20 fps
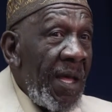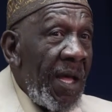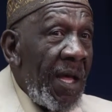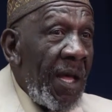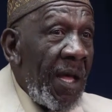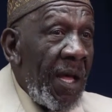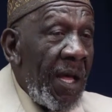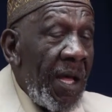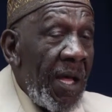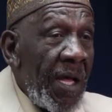
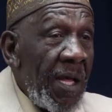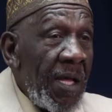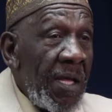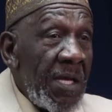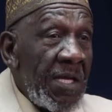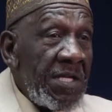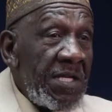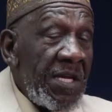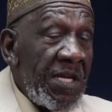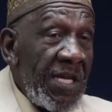
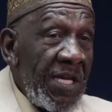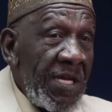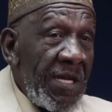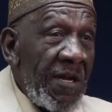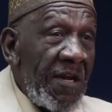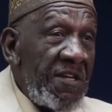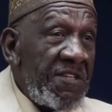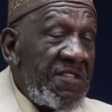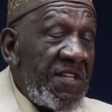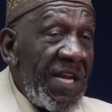until he
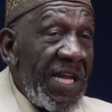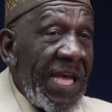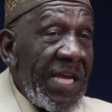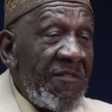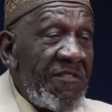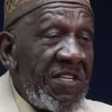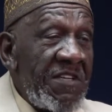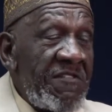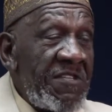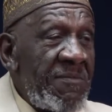learns the
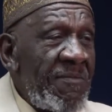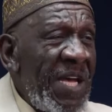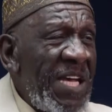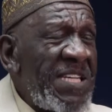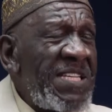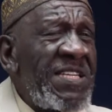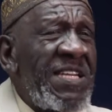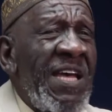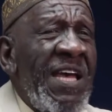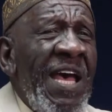language of his
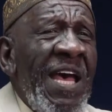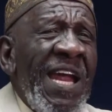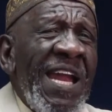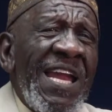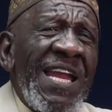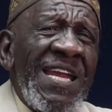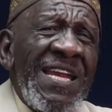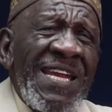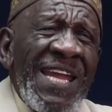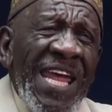master.
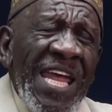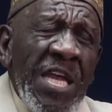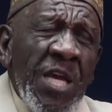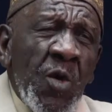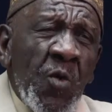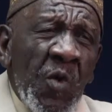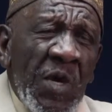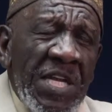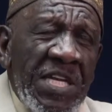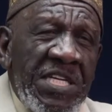
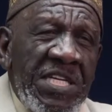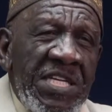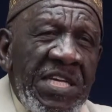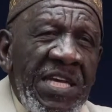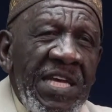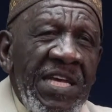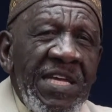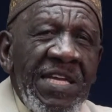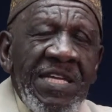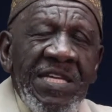
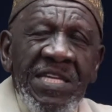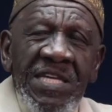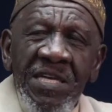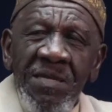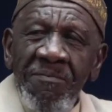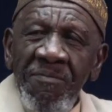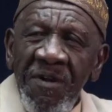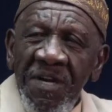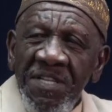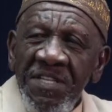Language,
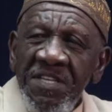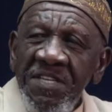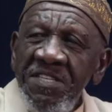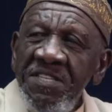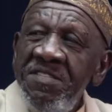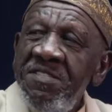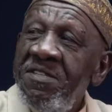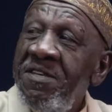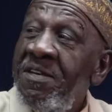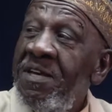dear
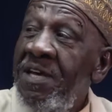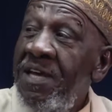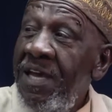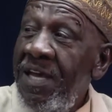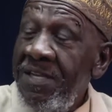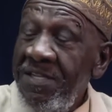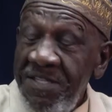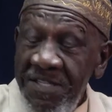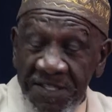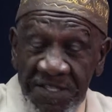brothers
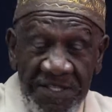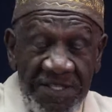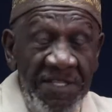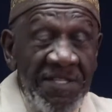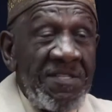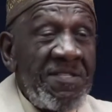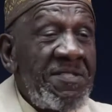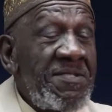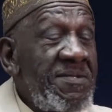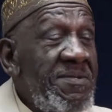and
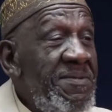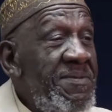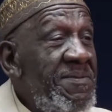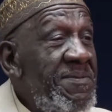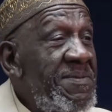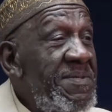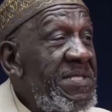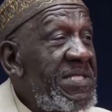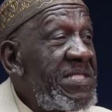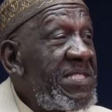sisters,
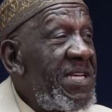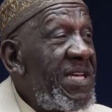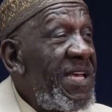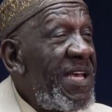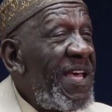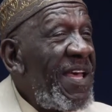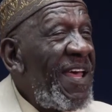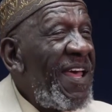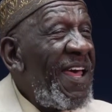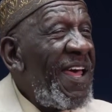
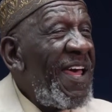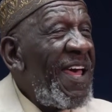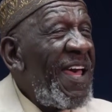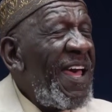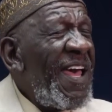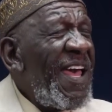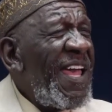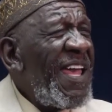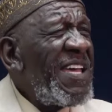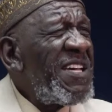
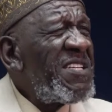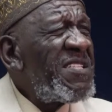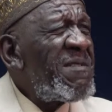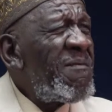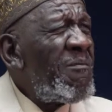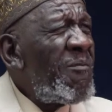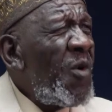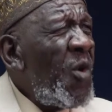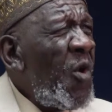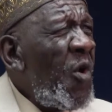is
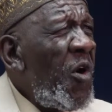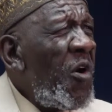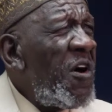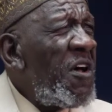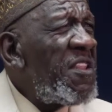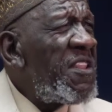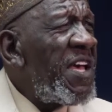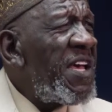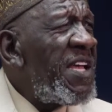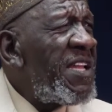
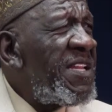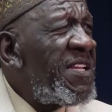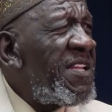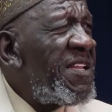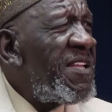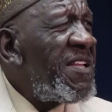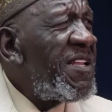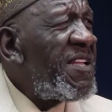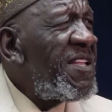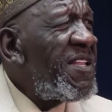more
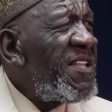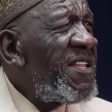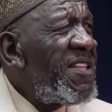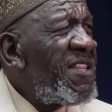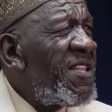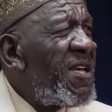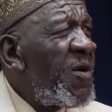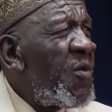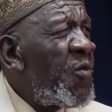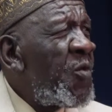than
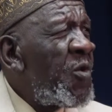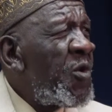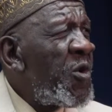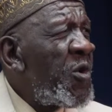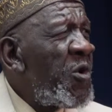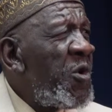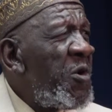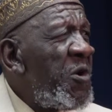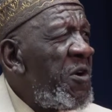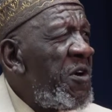the
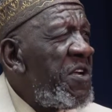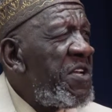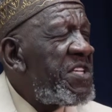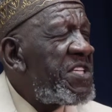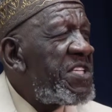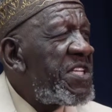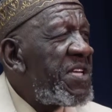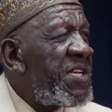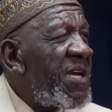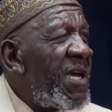
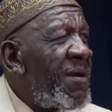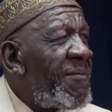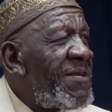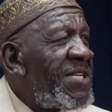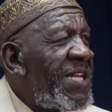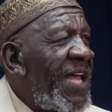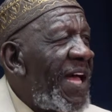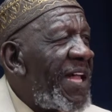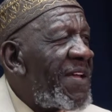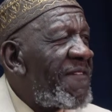words
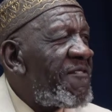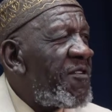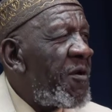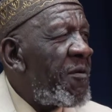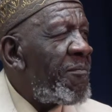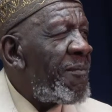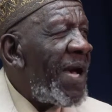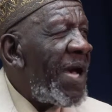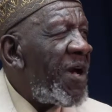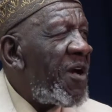coming out of
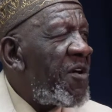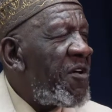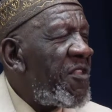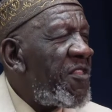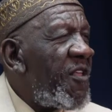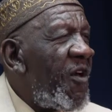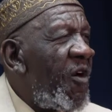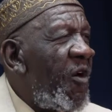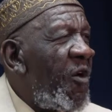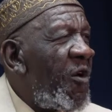your mouth,
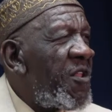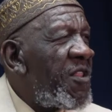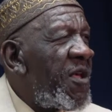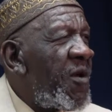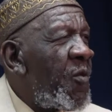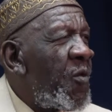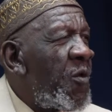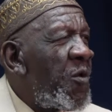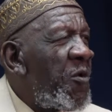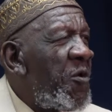or
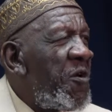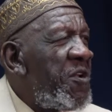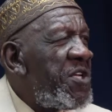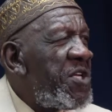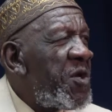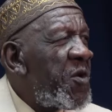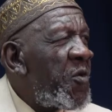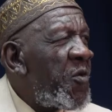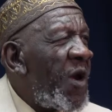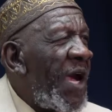the words
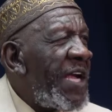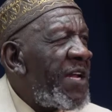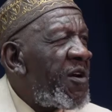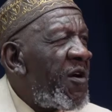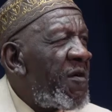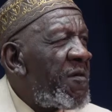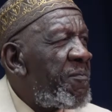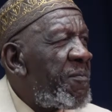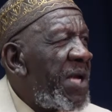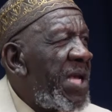you write
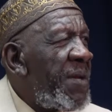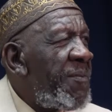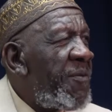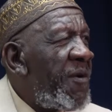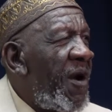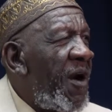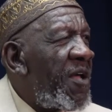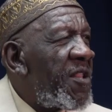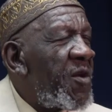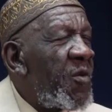on paper,
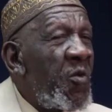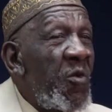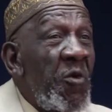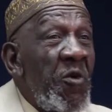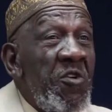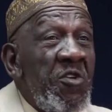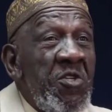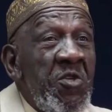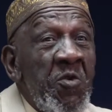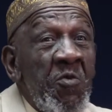or the
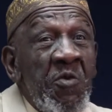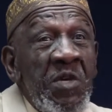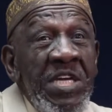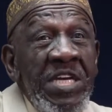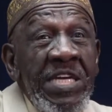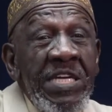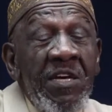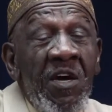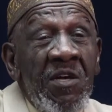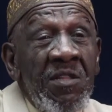words you
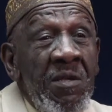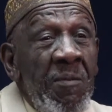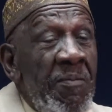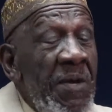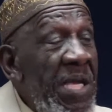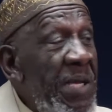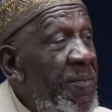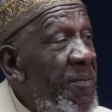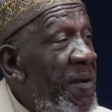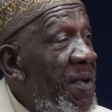read on the
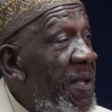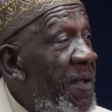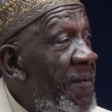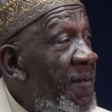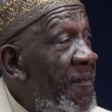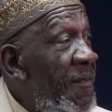paper,